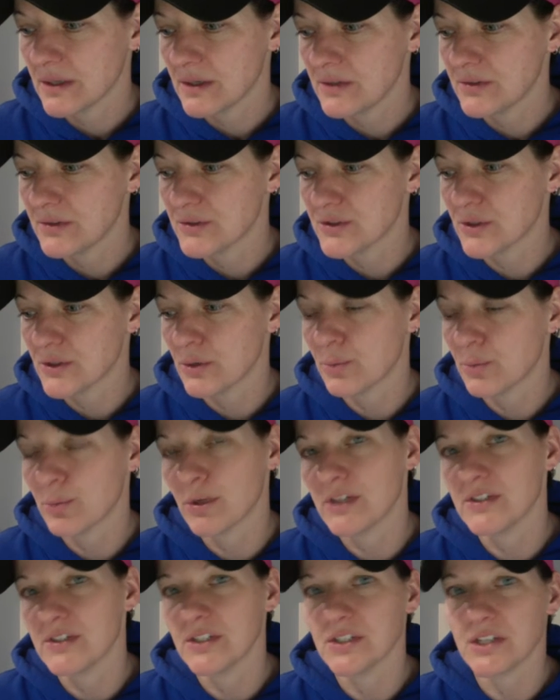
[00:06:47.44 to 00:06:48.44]
so
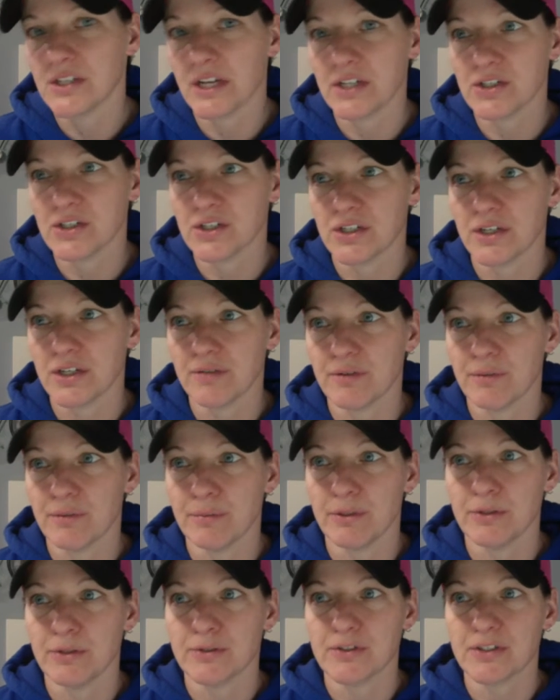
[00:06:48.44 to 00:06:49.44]
presentation of
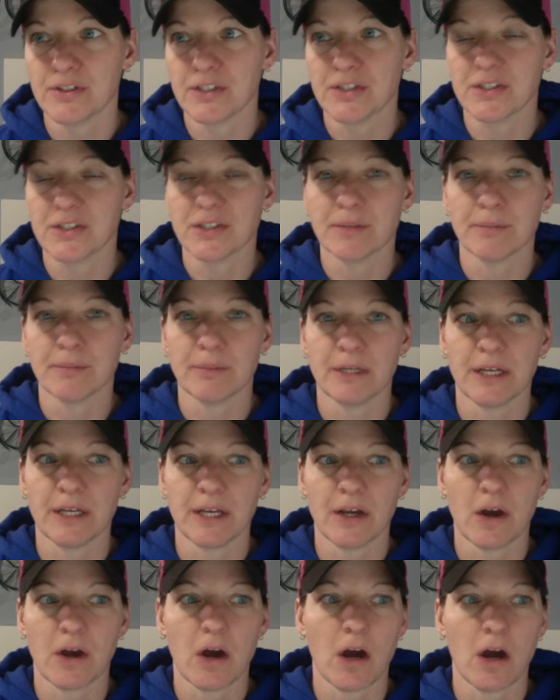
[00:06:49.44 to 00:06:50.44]
immune system
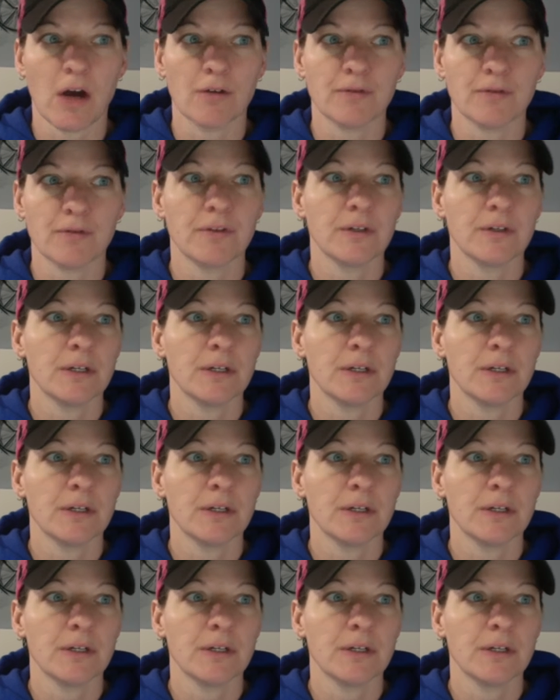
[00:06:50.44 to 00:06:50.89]
being off